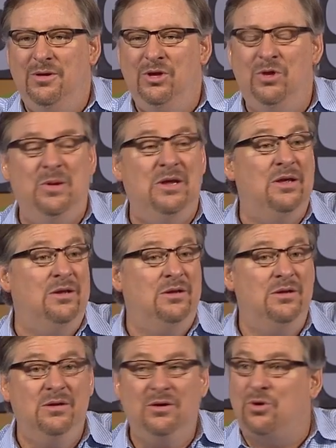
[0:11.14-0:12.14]
You'd be
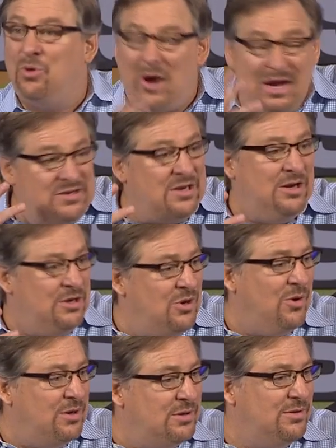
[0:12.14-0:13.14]
crazy to
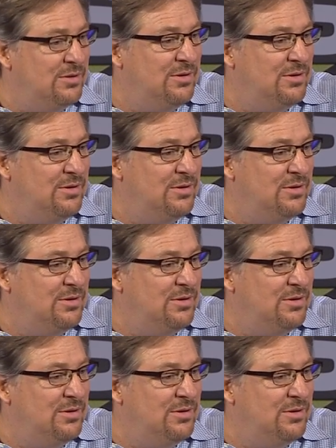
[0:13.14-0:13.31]
do it.